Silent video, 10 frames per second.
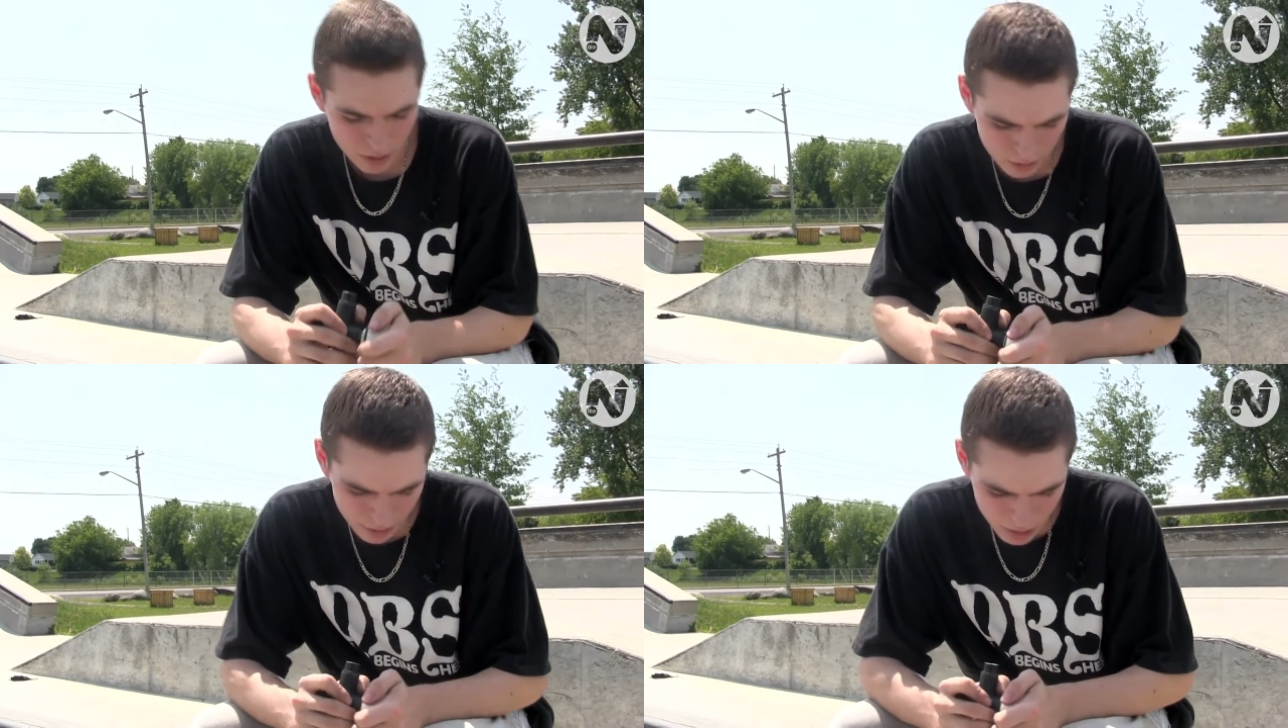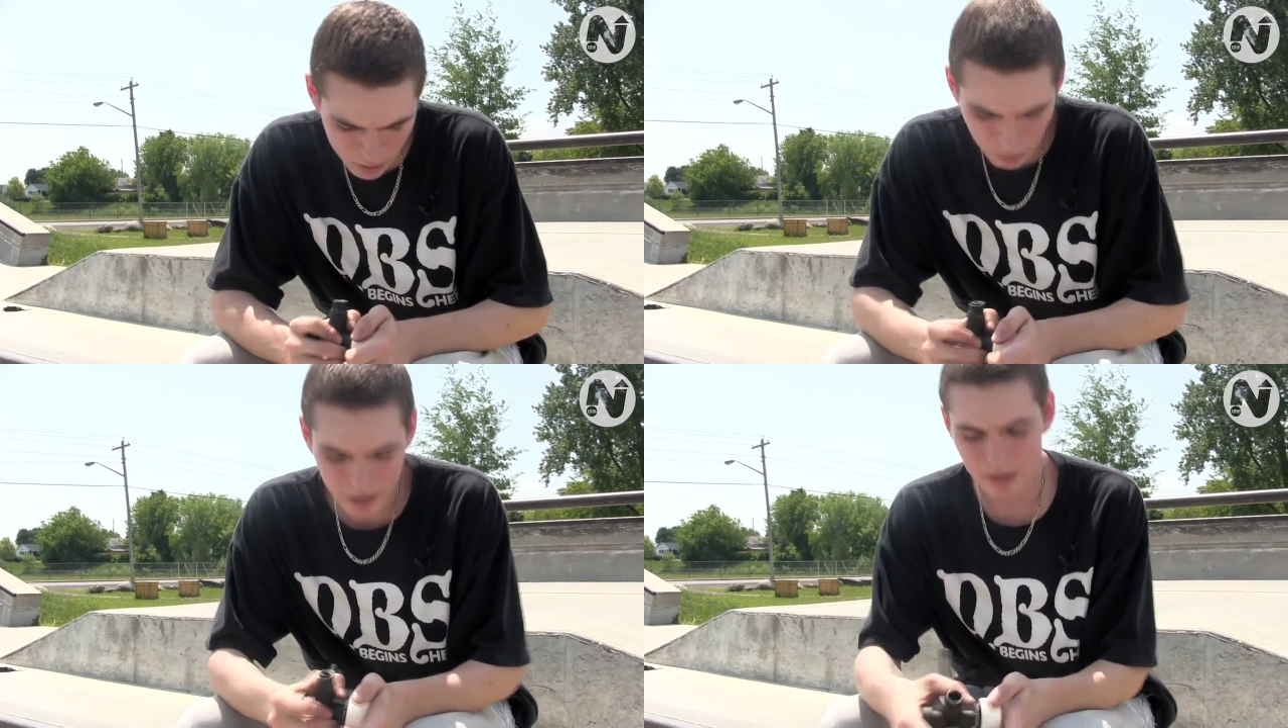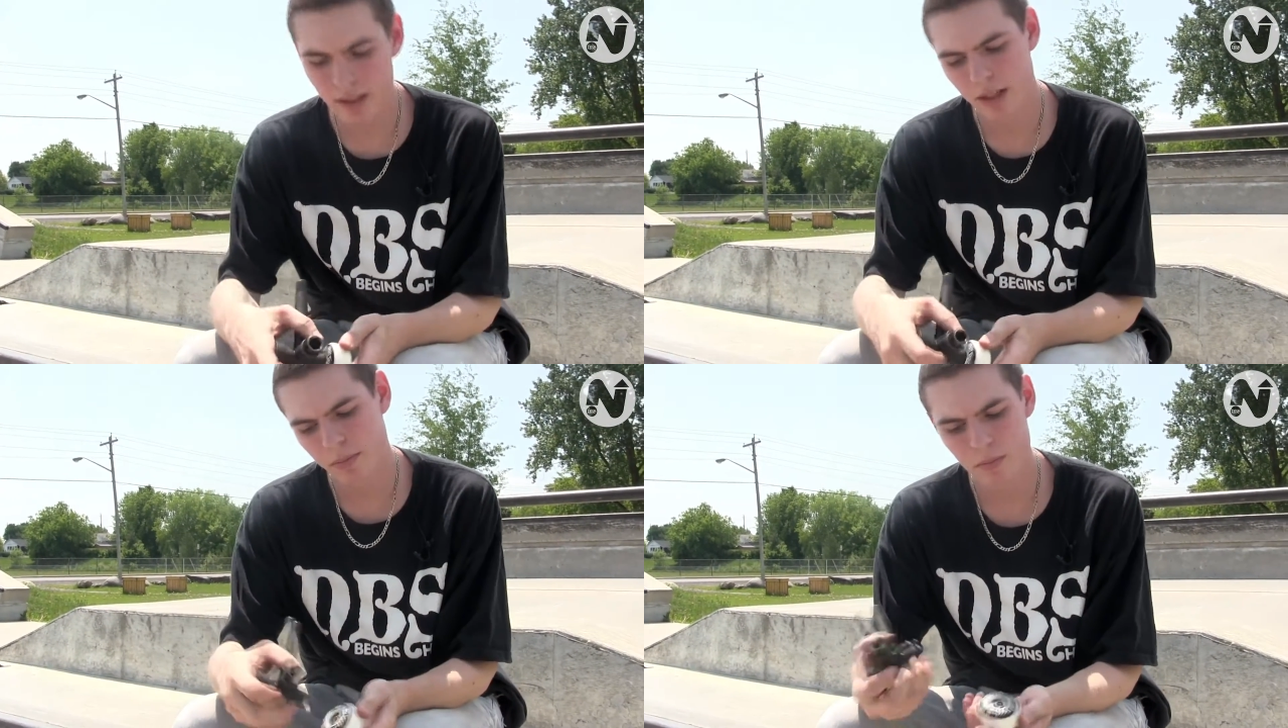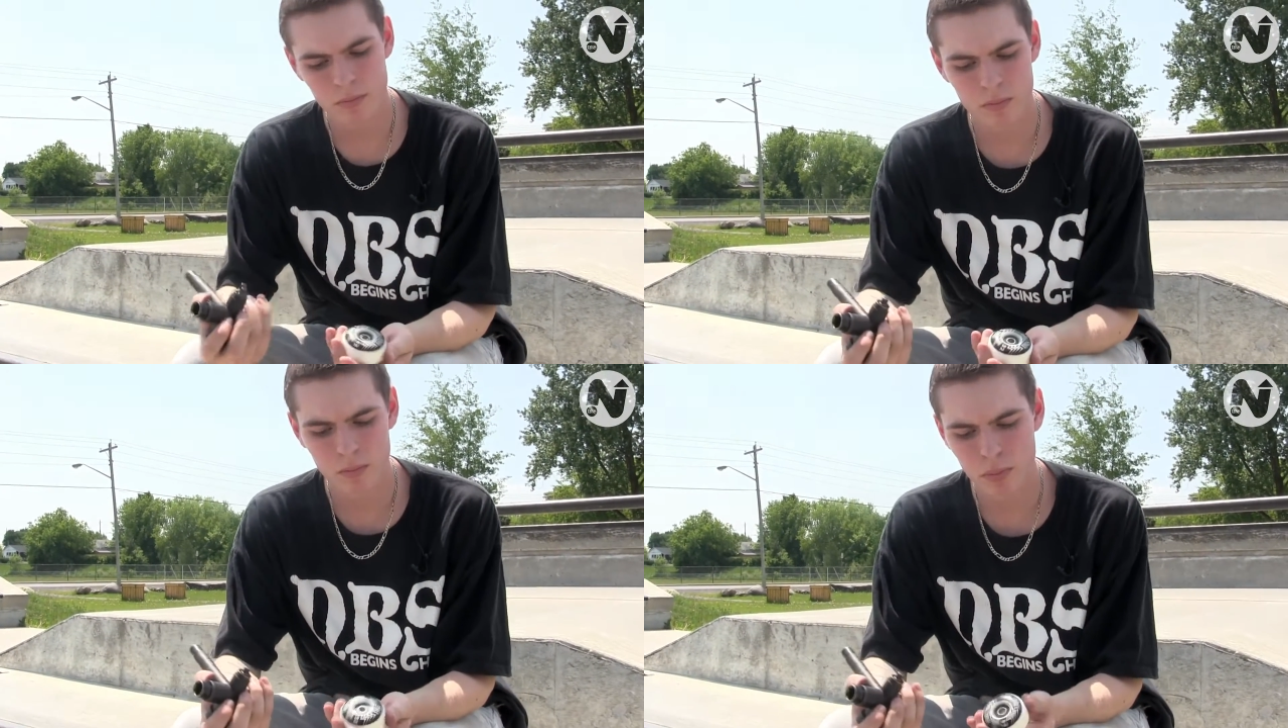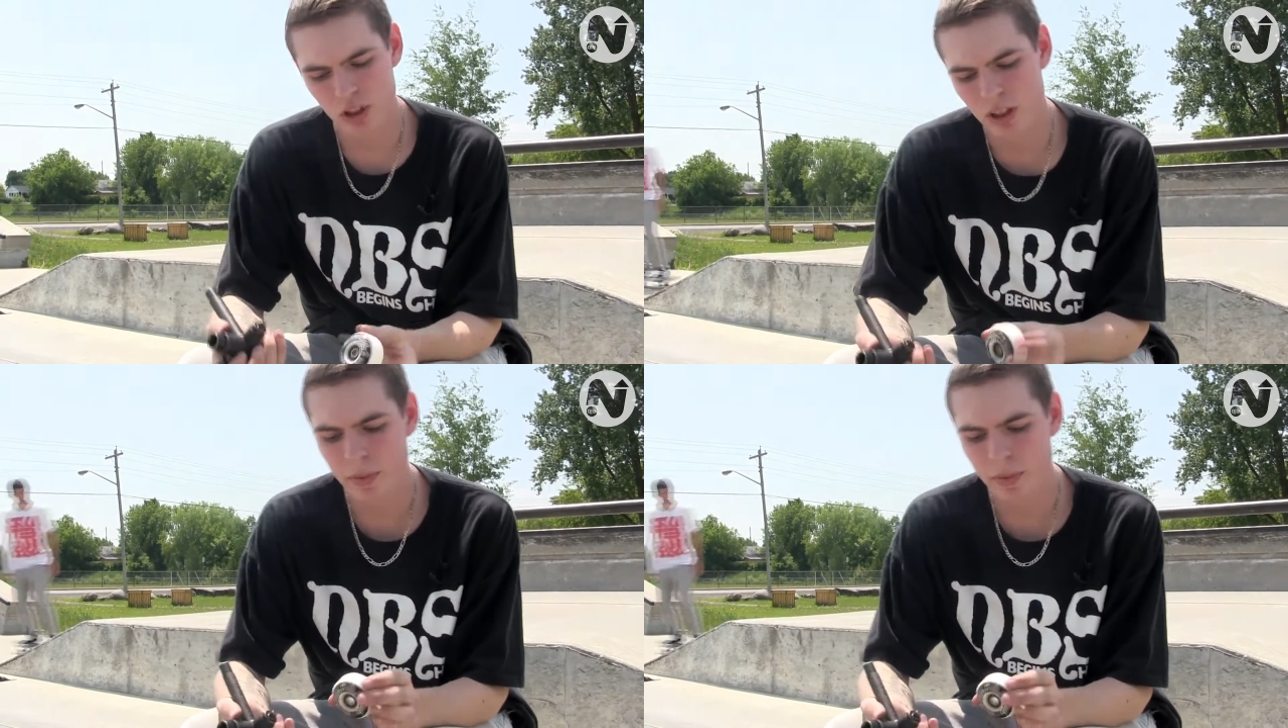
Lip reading: So you just place it in, push the